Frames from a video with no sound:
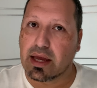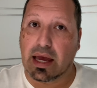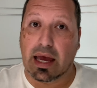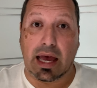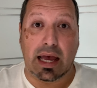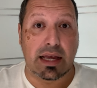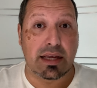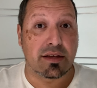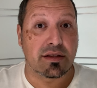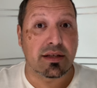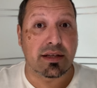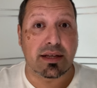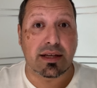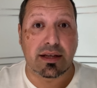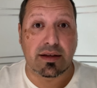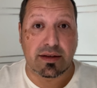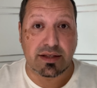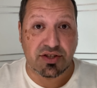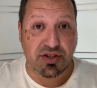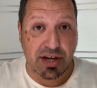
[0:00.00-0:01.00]
As
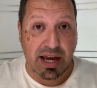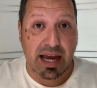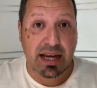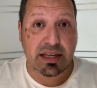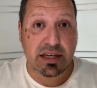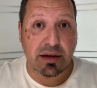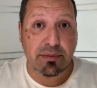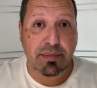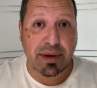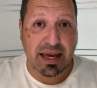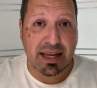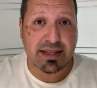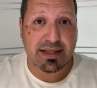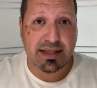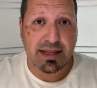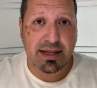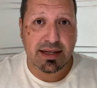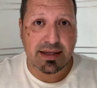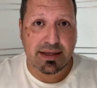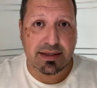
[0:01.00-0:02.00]
jacked up as
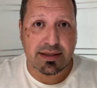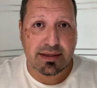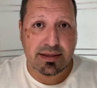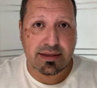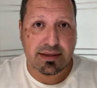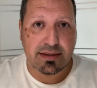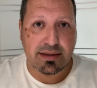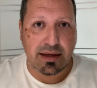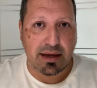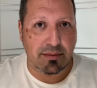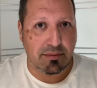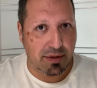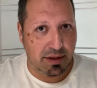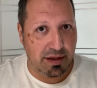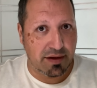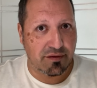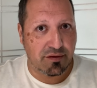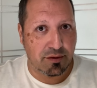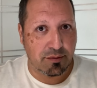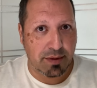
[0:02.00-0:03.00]
it is, and
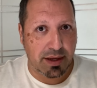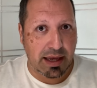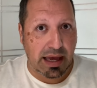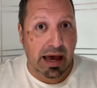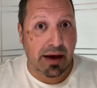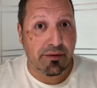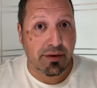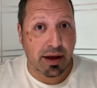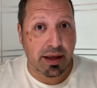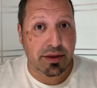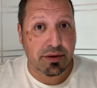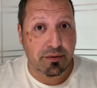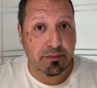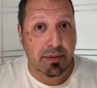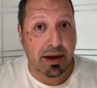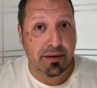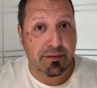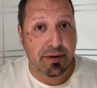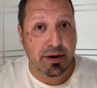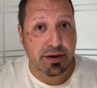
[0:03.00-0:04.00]
believe you me, I've gone through
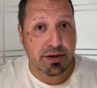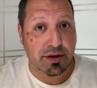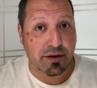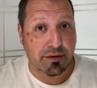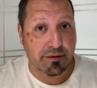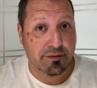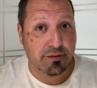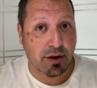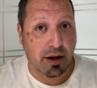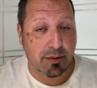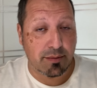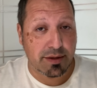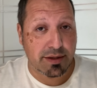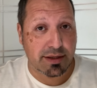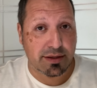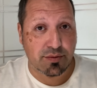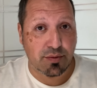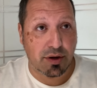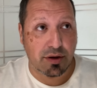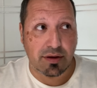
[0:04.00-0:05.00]
my fair share of traumas
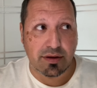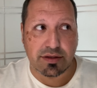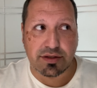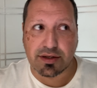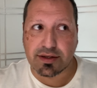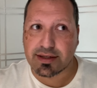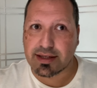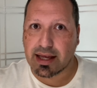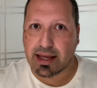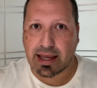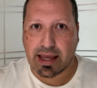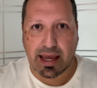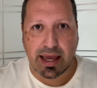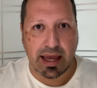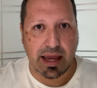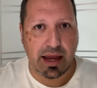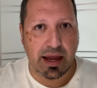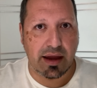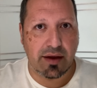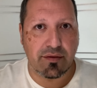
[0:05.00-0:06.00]
as well, just like
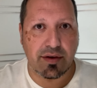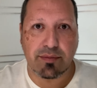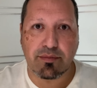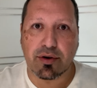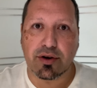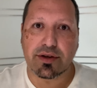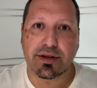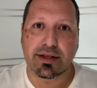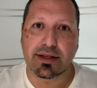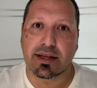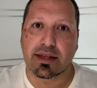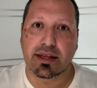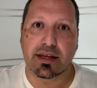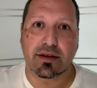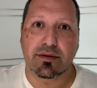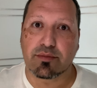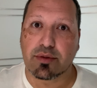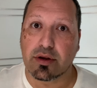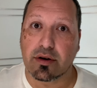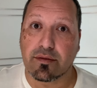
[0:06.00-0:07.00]
every person on
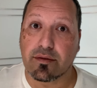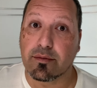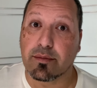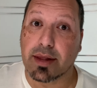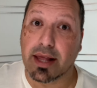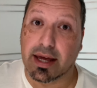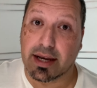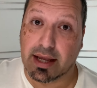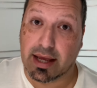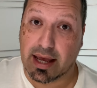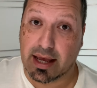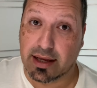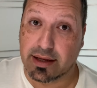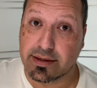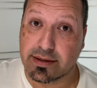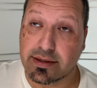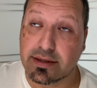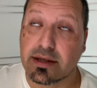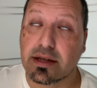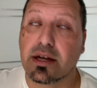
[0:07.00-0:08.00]
this beautiful planet
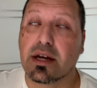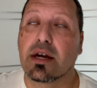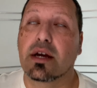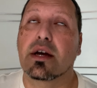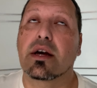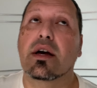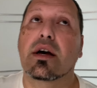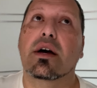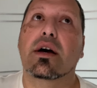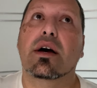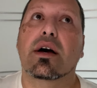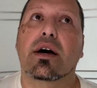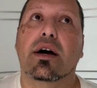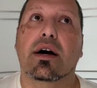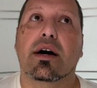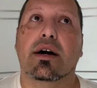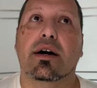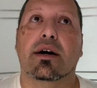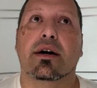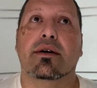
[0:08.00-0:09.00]
has.
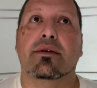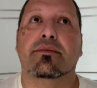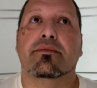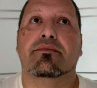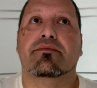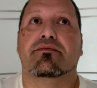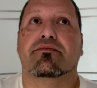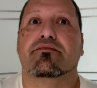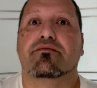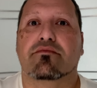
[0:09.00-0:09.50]
Um,